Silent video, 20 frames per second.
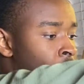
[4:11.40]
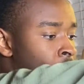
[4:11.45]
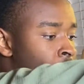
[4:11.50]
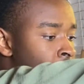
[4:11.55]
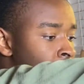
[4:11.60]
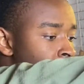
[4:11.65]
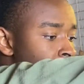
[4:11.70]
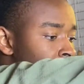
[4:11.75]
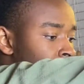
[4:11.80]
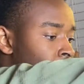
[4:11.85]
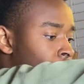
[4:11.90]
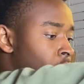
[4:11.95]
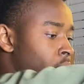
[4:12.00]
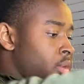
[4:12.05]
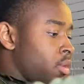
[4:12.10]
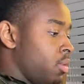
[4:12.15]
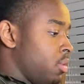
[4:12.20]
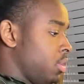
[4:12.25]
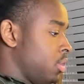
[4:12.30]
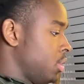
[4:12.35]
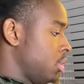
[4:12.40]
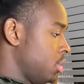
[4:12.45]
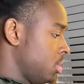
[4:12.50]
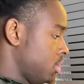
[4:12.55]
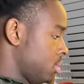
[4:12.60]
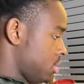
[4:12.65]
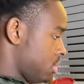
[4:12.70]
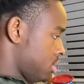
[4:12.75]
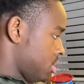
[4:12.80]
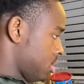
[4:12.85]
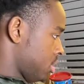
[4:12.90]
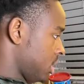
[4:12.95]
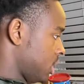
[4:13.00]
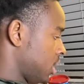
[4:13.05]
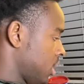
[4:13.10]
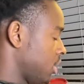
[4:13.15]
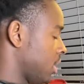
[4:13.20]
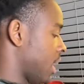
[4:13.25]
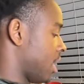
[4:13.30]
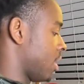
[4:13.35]
actually what I'm gonna do, let's do
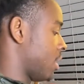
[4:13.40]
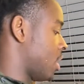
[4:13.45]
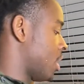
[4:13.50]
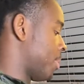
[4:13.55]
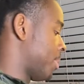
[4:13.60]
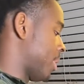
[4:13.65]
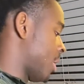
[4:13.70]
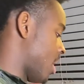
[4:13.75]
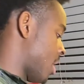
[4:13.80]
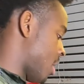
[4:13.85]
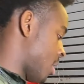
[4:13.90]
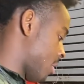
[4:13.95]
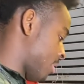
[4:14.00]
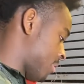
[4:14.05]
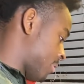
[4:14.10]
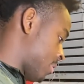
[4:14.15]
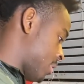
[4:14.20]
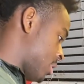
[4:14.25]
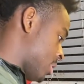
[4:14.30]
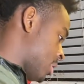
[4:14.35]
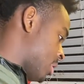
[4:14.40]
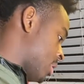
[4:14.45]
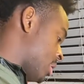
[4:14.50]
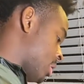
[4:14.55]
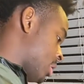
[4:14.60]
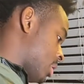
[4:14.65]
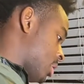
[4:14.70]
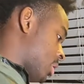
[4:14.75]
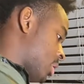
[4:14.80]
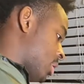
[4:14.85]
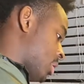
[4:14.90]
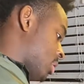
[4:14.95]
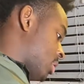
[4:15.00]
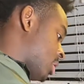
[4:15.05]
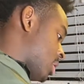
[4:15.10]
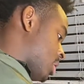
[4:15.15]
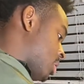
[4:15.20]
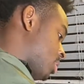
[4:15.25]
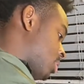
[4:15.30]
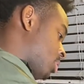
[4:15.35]
like a cup and a half. Let's
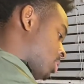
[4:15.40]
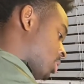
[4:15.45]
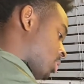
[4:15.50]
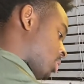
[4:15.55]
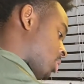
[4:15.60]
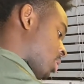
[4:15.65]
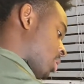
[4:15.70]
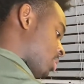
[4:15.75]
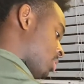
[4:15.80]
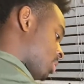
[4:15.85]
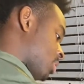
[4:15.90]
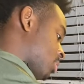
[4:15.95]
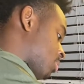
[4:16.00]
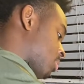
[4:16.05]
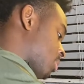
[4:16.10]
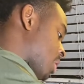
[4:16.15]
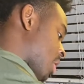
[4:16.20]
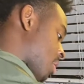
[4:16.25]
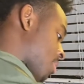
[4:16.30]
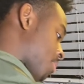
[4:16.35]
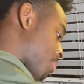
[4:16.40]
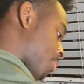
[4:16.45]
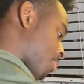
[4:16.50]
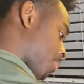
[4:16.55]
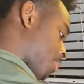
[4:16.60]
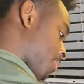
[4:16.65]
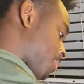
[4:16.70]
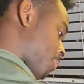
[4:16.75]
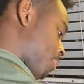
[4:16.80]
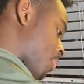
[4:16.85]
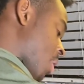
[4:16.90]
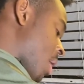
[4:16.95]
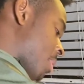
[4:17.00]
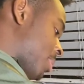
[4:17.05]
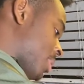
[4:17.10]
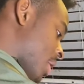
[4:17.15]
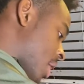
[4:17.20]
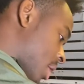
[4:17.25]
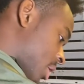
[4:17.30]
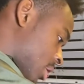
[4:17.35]
not do 2 cups, because we're probably
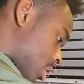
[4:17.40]
not gonna